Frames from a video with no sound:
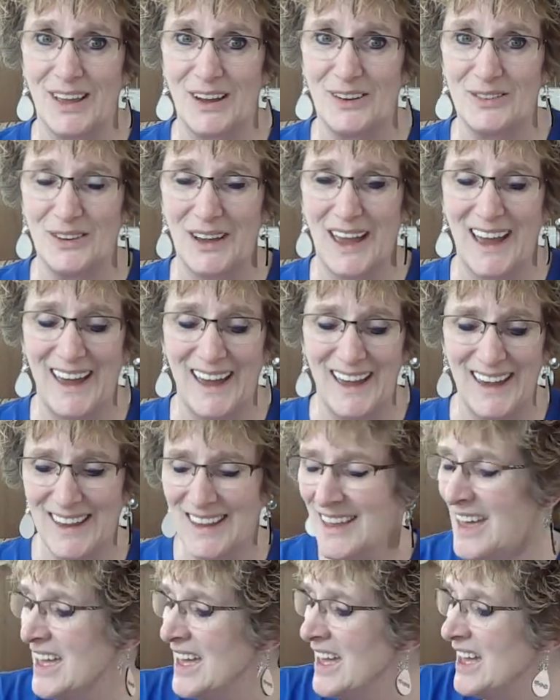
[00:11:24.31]
Okay?
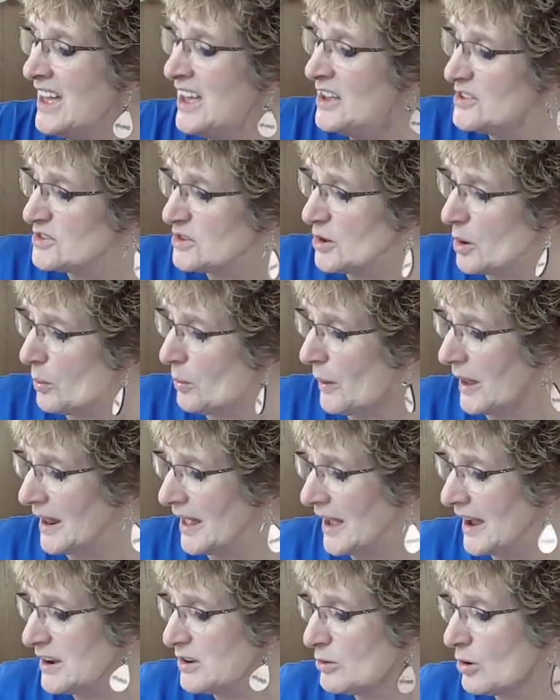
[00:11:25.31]
So what
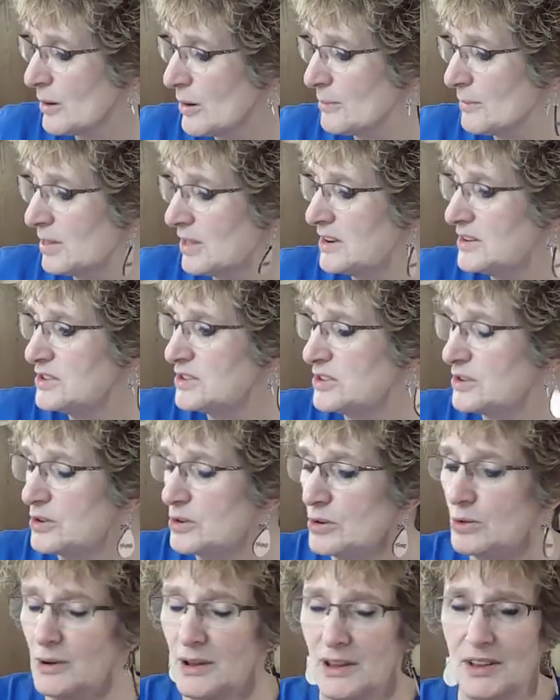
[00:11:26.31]
I normally
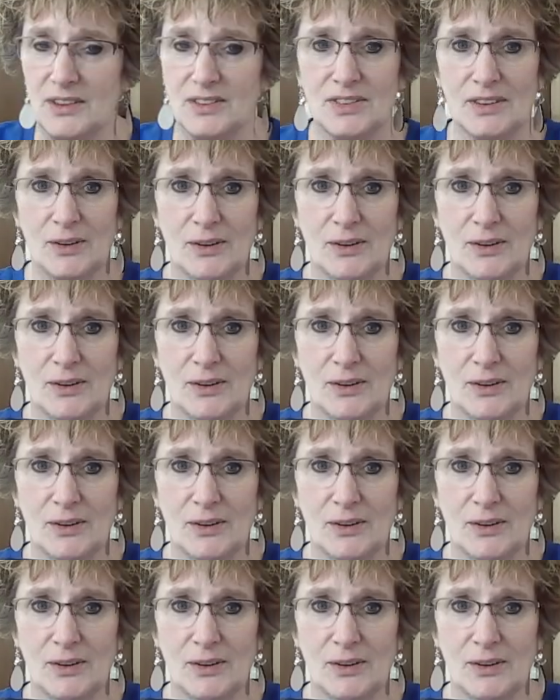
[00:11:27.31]
do is,